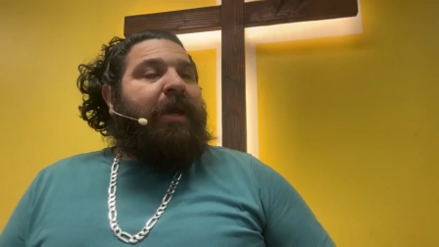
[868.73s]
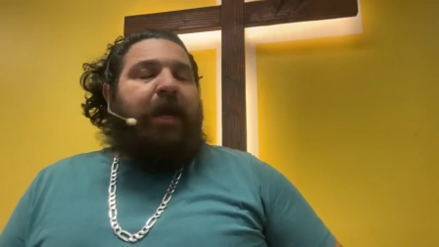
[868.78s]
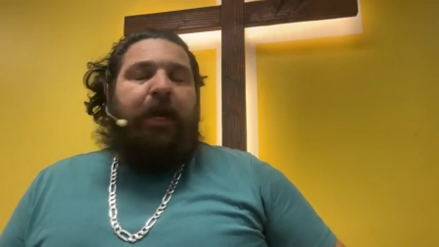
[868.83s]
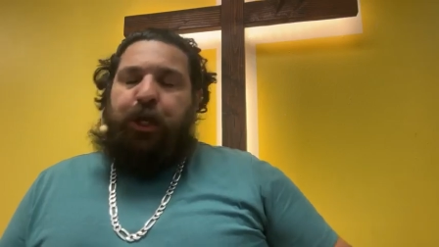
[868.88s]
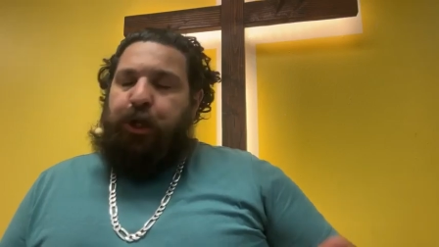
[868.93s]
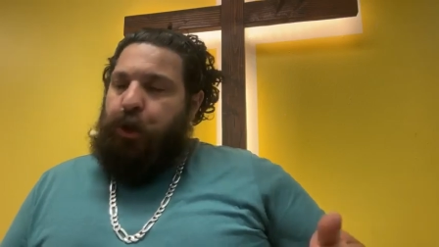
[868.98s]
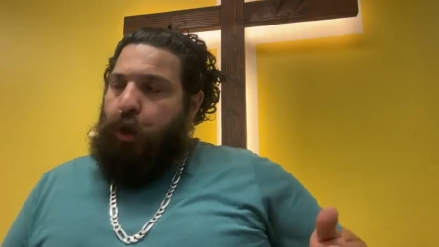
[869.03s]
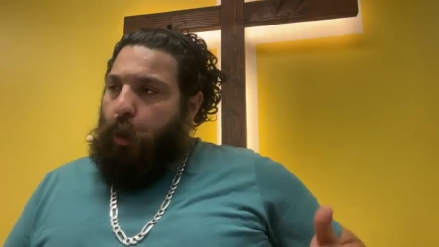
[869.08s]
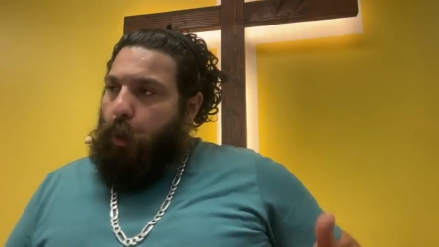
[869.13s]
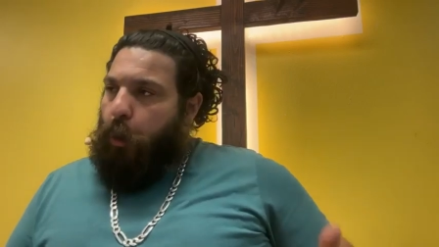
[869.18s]

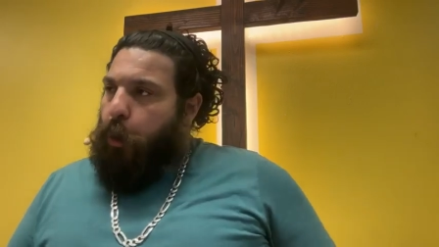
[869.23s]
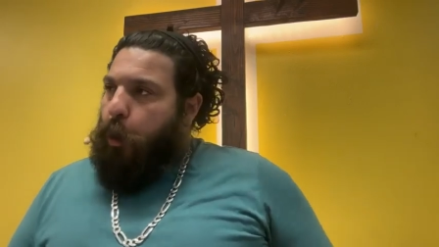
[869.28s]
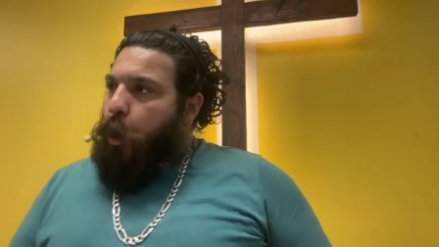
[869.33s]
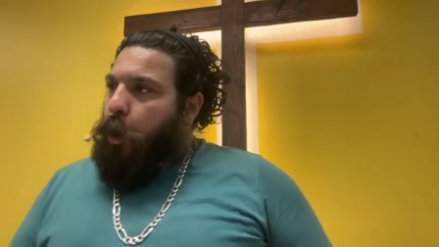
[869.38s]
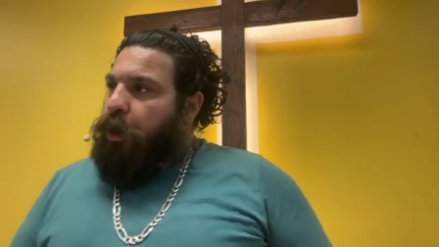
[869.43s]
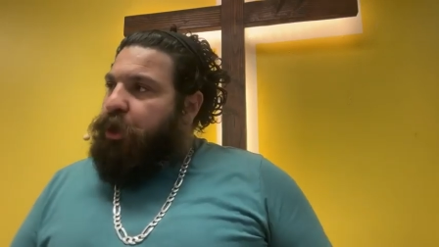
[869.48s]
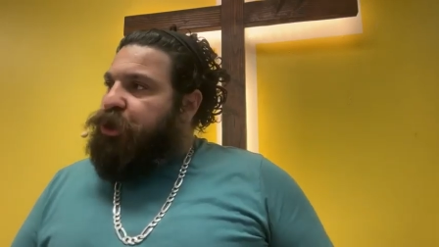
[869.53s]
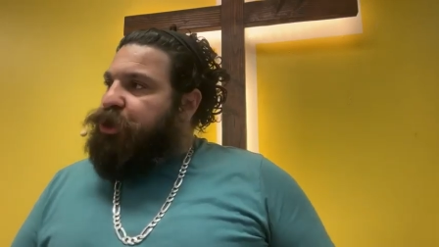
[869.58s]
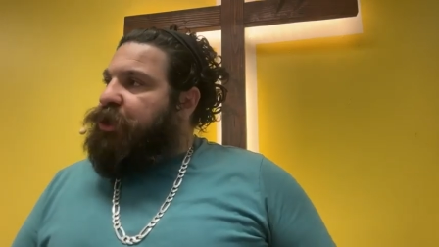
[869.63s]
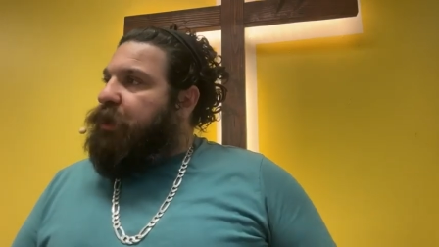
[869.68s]
and your
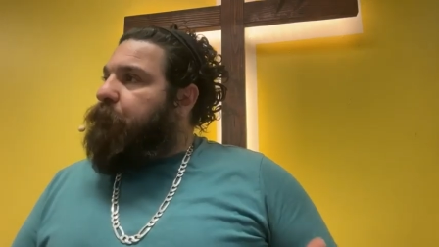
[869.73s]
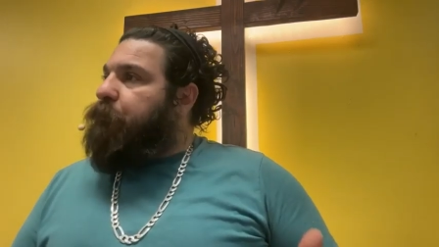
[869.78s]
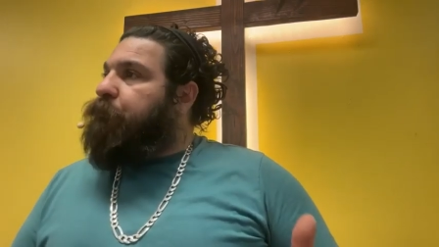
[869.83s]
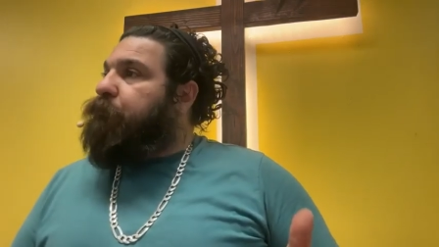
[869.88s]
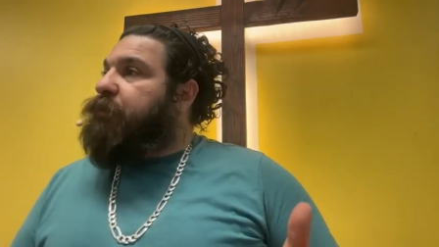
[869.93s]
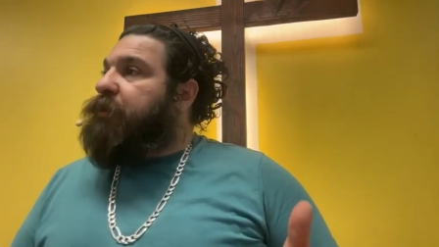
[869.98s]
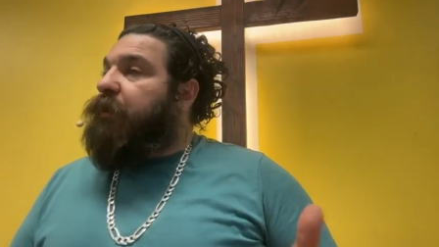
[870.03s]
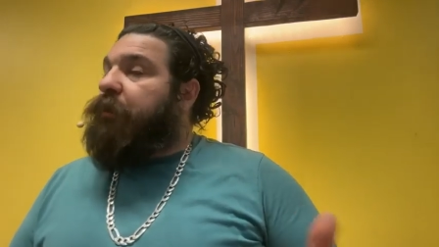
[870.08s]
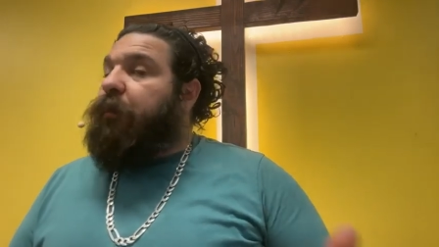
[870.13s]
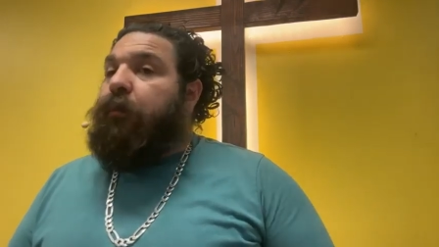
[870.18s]

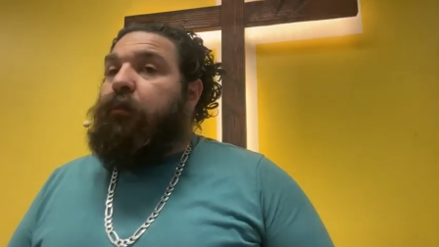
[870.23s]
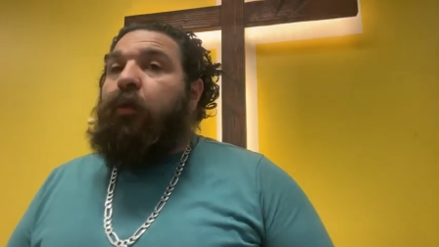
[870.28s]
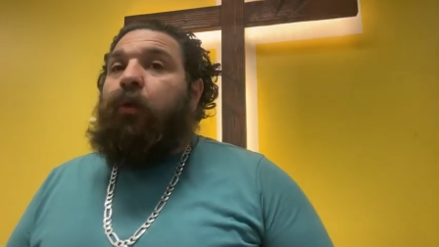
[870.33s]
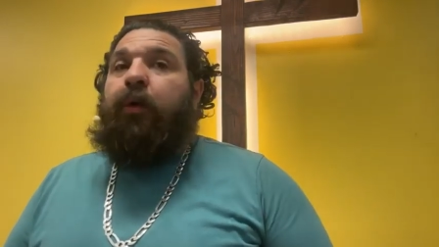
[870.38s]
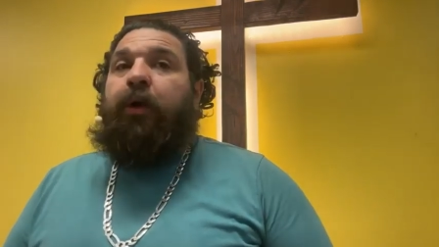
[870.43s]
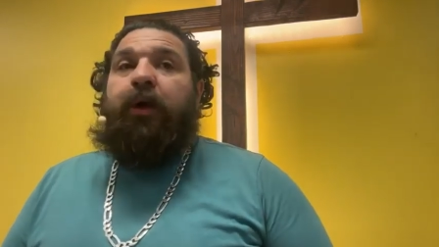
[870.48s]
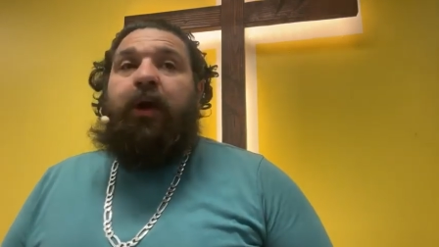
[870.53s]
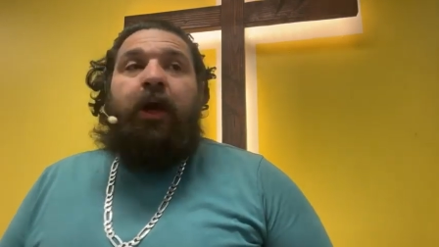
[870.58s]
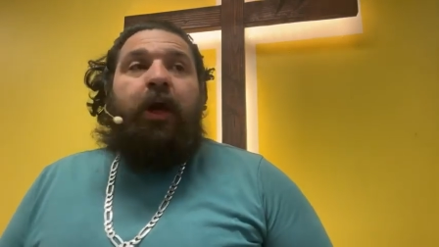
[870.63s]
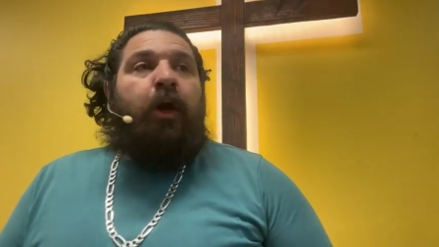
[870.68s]
worship to the
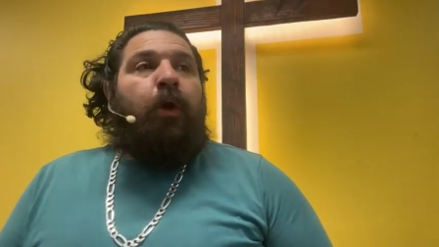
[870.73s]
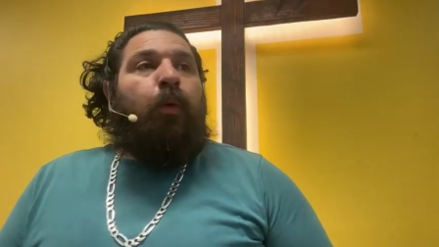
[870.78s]
Lord.